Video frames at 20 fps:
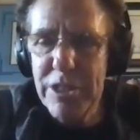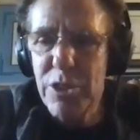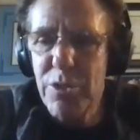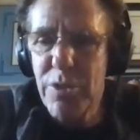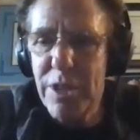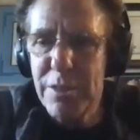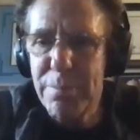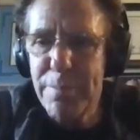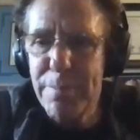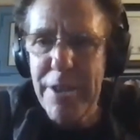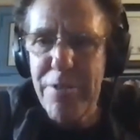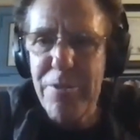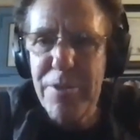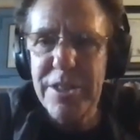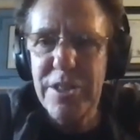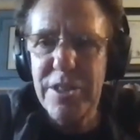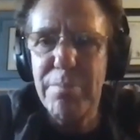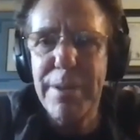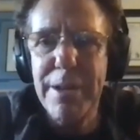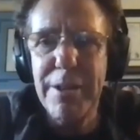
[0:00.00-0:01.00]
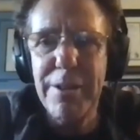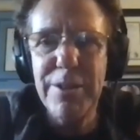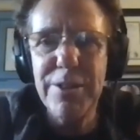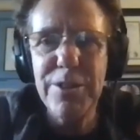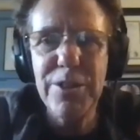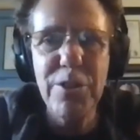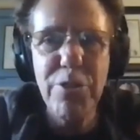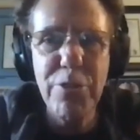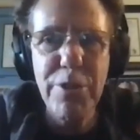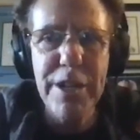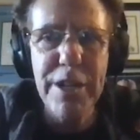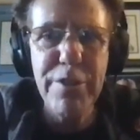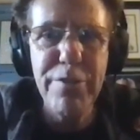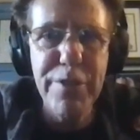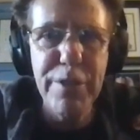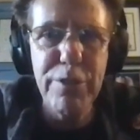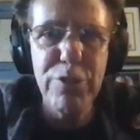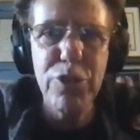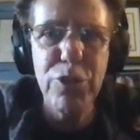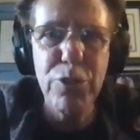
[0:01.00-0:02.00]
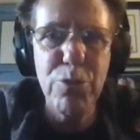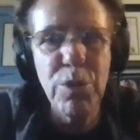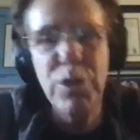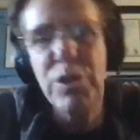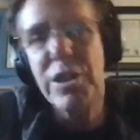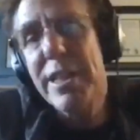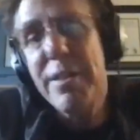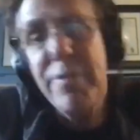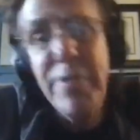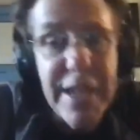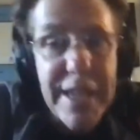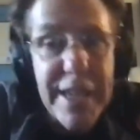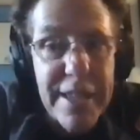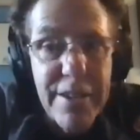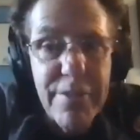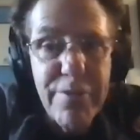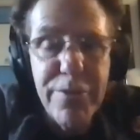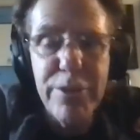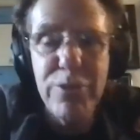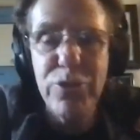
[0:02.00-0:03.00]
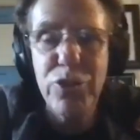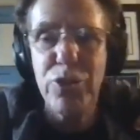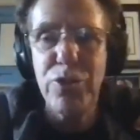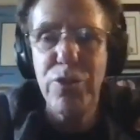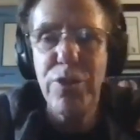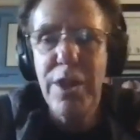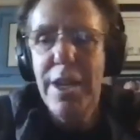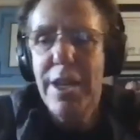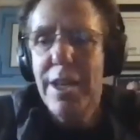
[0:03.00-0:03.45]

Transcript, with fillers: across boundaries and barriers and create a future worth living in, a future